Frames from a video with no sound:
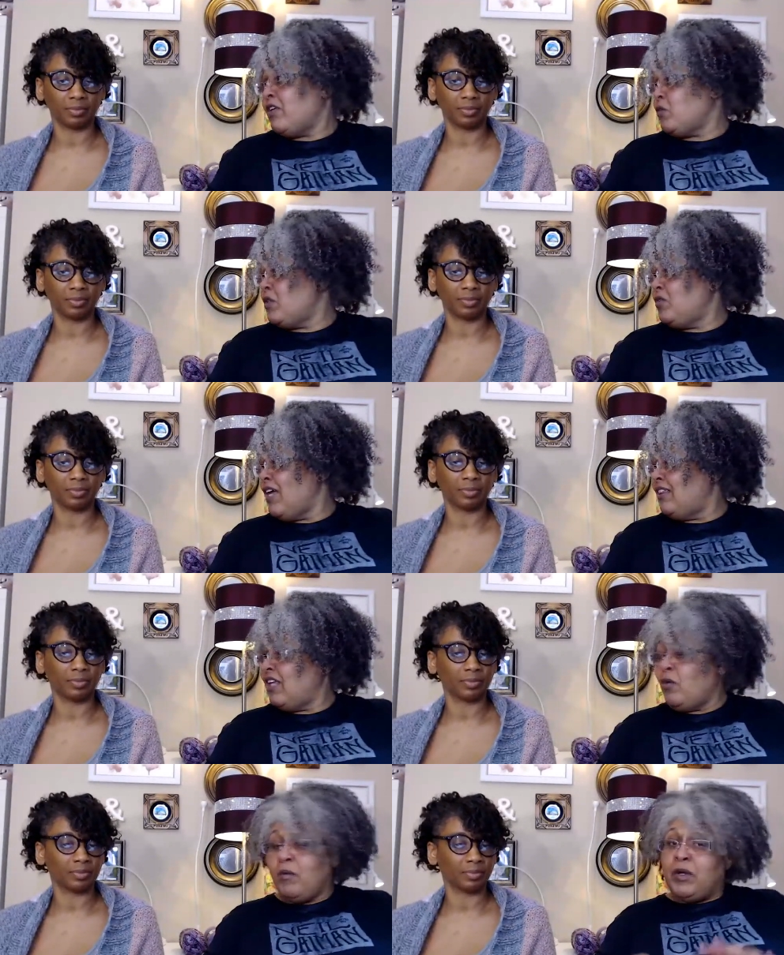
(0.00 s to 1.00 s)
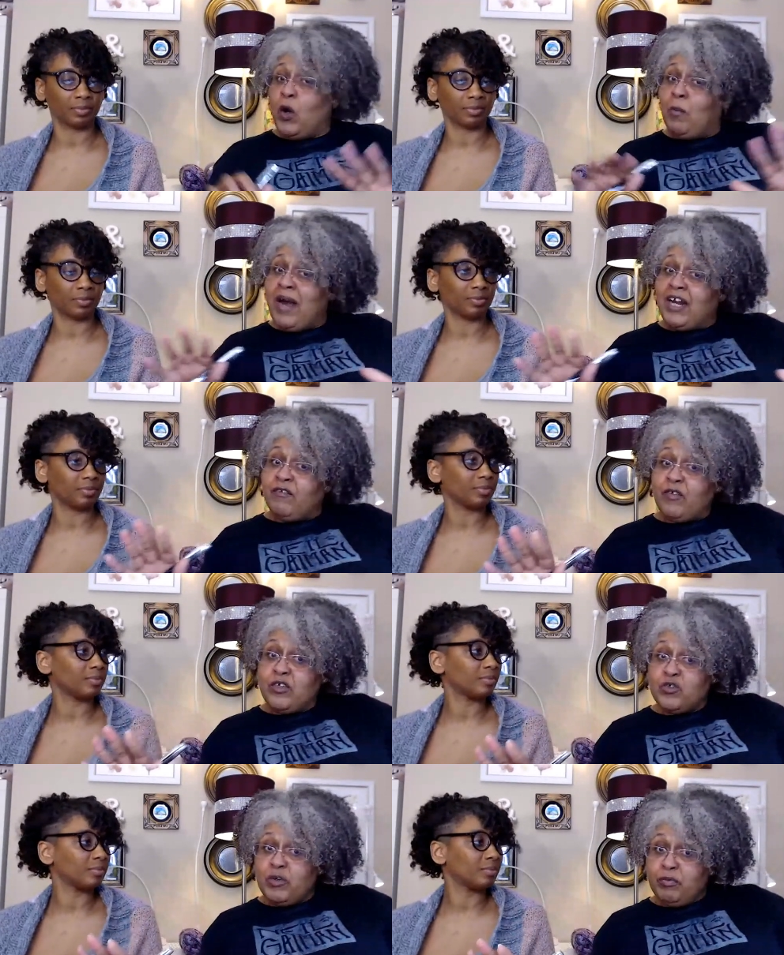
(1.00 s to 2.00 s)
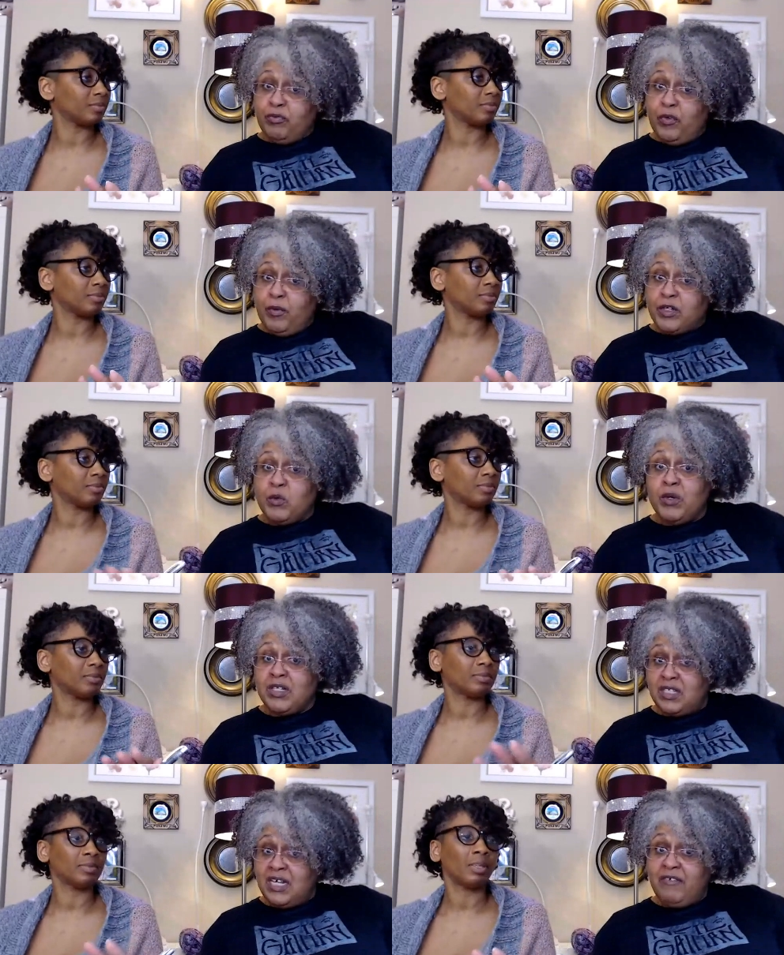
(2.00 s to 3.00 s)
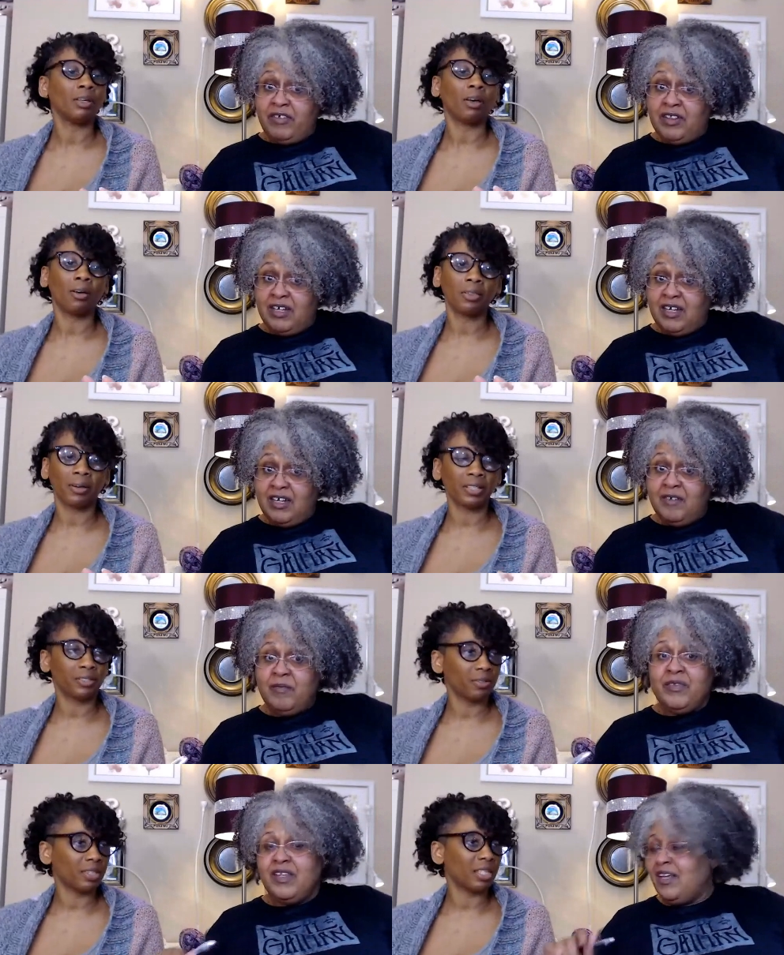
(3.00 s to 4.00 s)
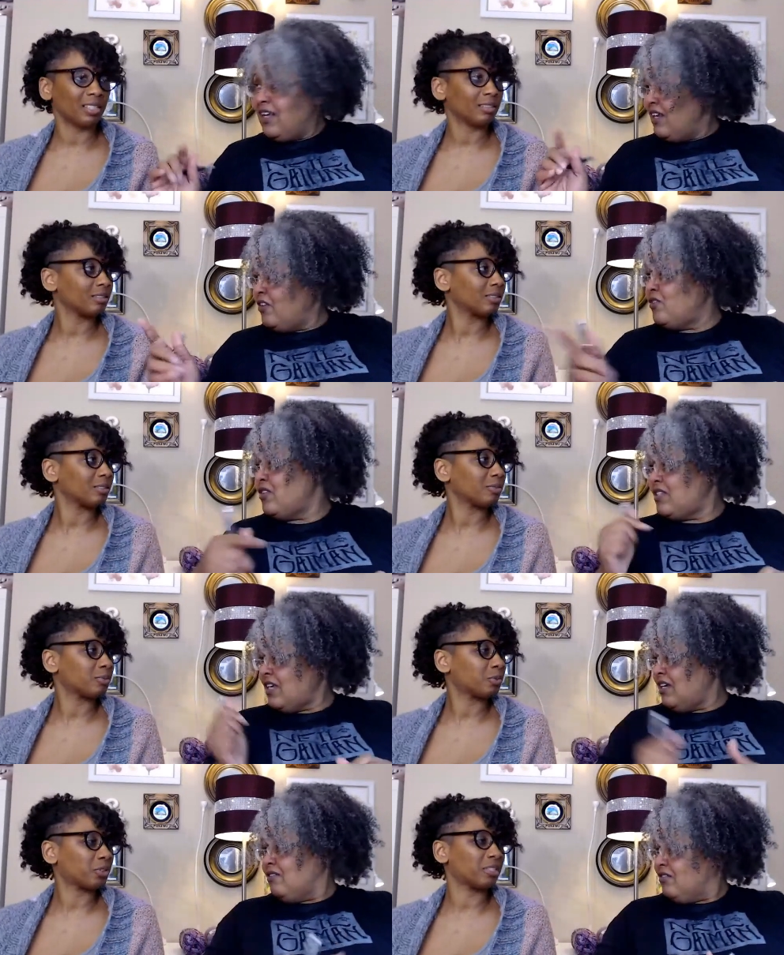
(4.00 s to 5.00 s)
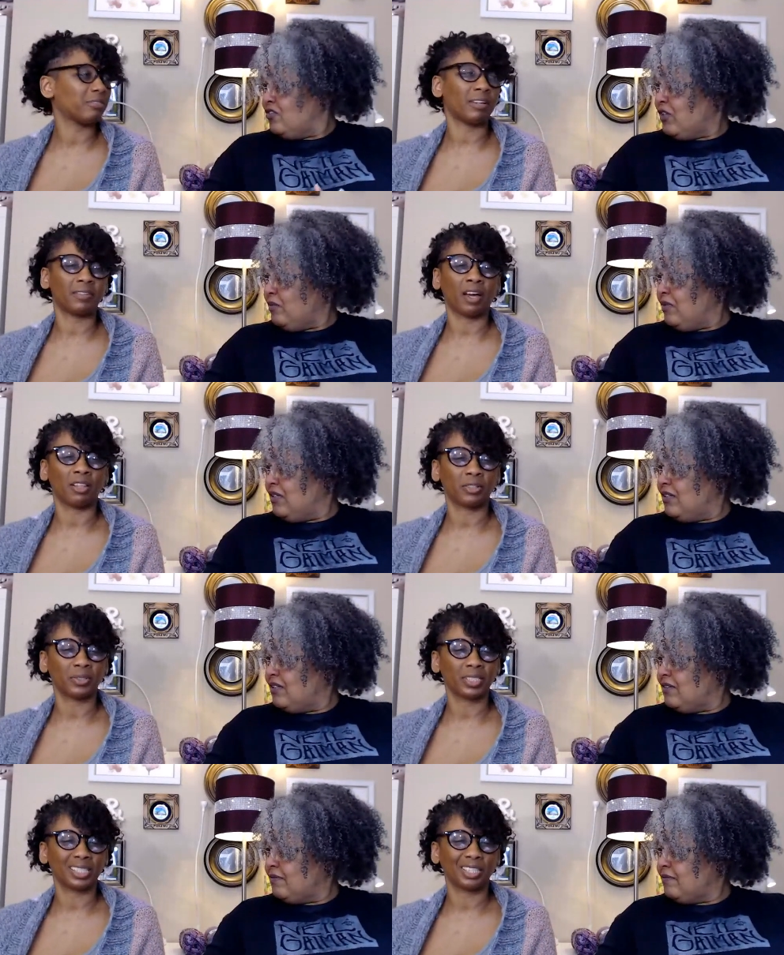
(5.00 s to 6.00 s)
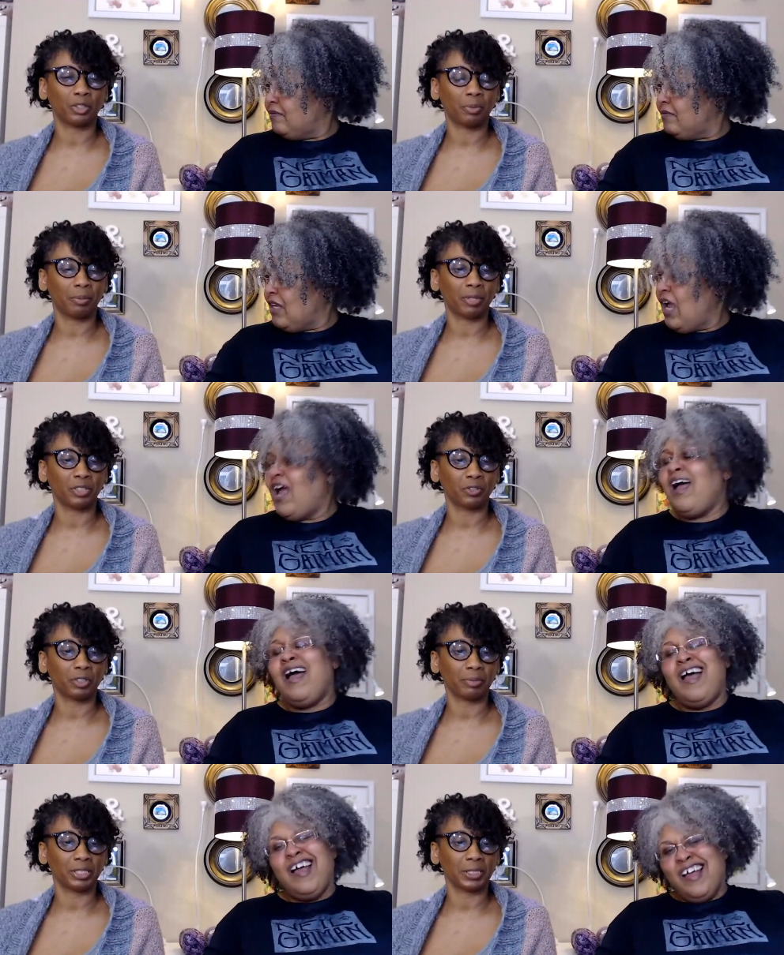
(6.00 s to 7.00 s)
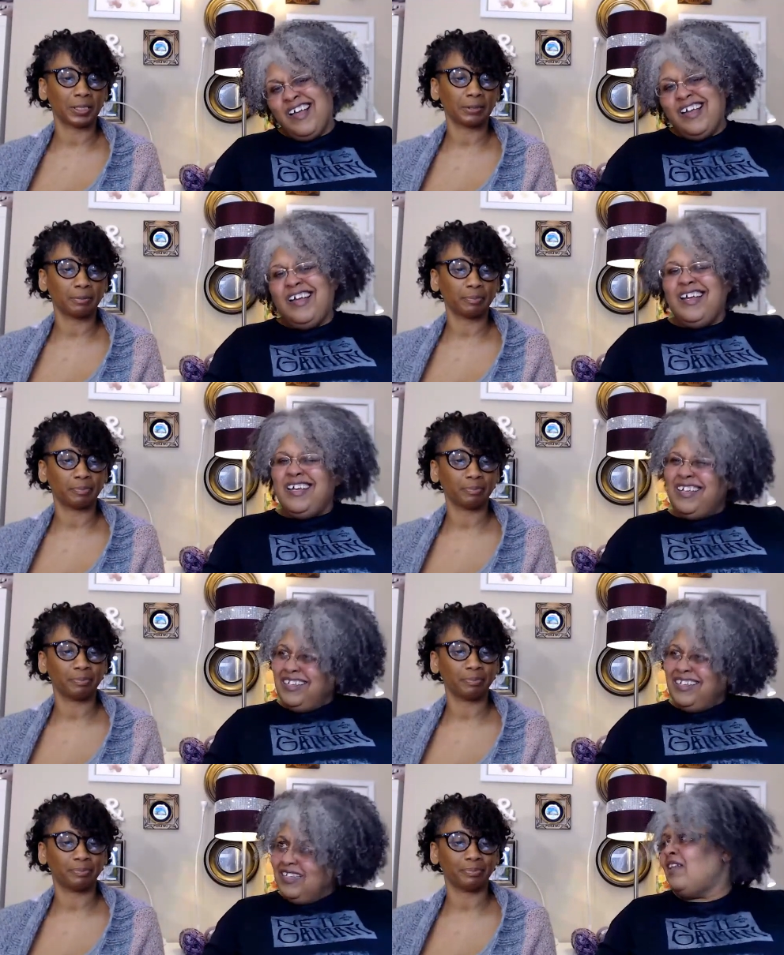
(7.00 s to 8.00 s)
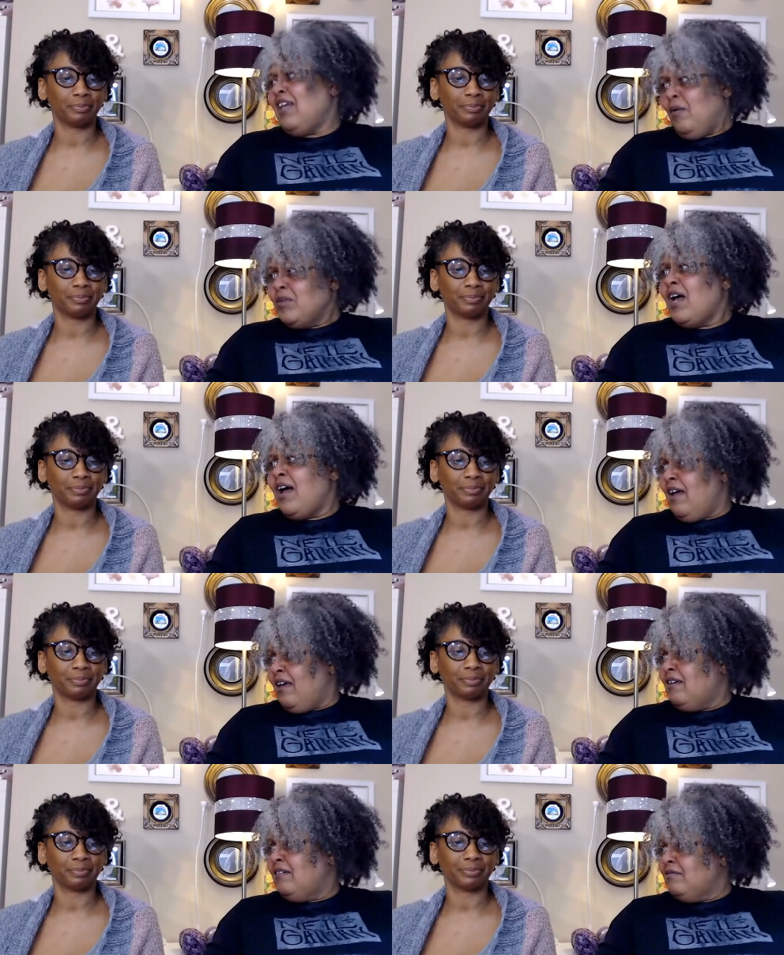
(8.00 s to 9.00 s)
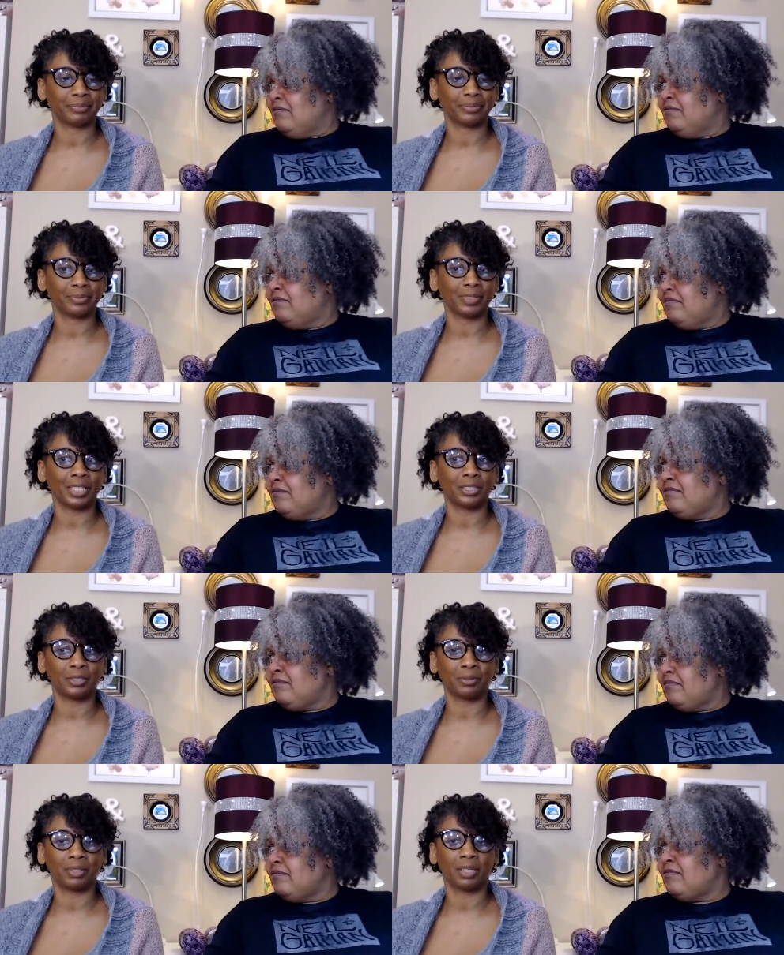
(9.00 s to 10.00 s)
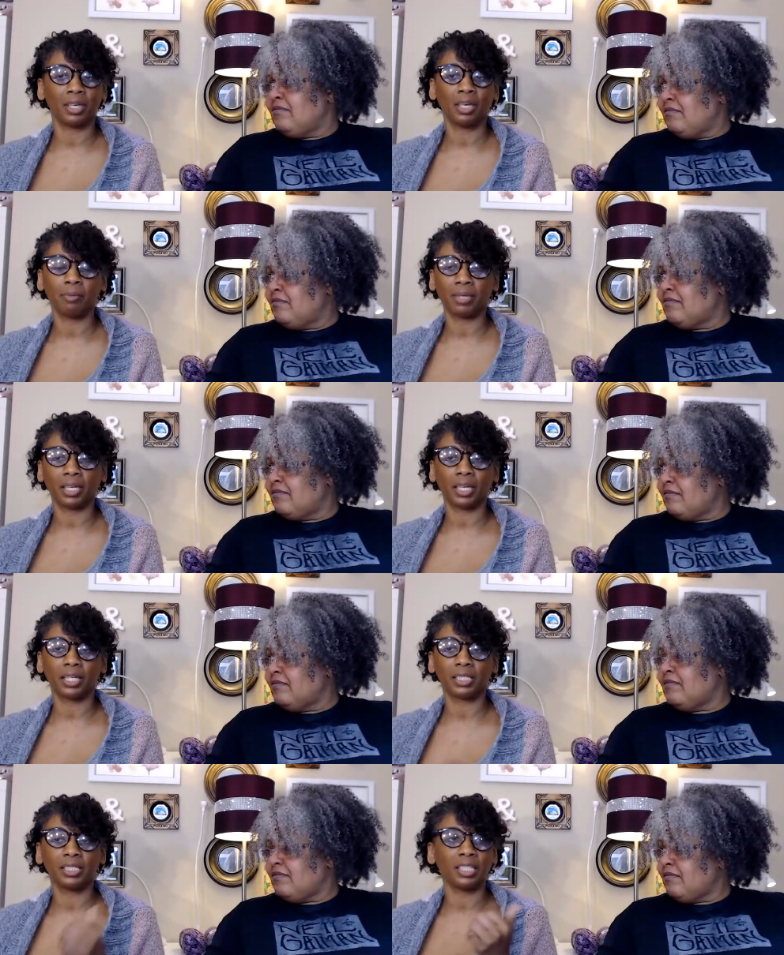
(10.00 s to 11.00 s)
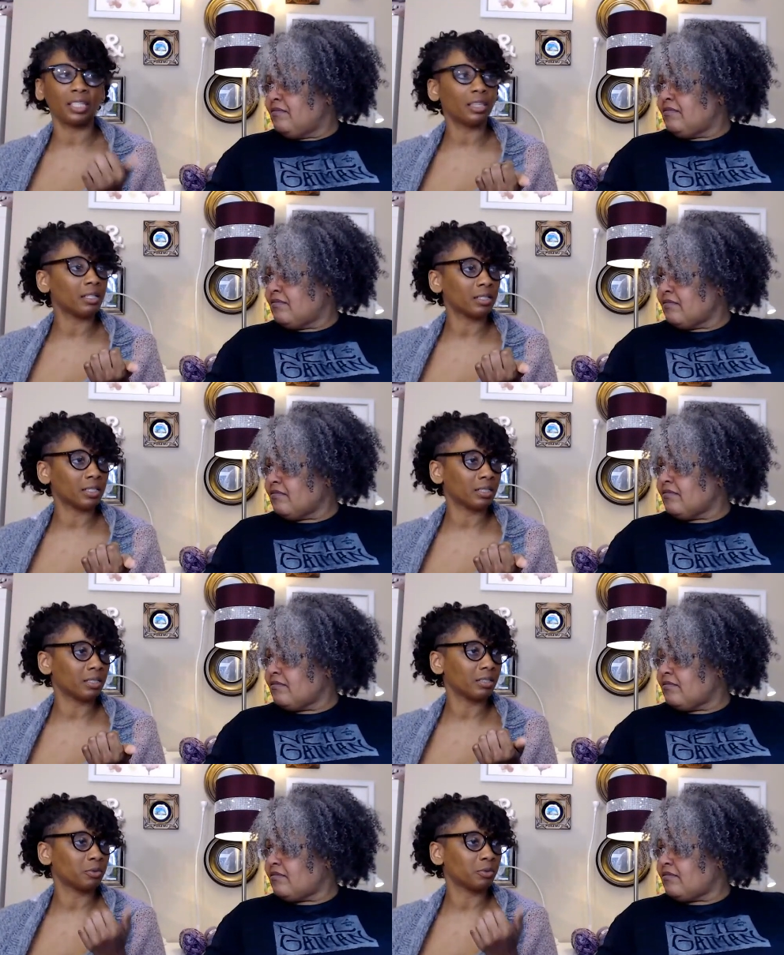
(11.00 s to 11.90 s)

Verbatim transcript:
Speaker 1: of us we do that thing where we don't buy the first trip through because we want to see everything. Although I do think, and then you do the second. Forty-five dollars is a
Speaker 2: little bit much for admission.
Speaker 1: Yeah, that was high. I do because
Speaker 2: neither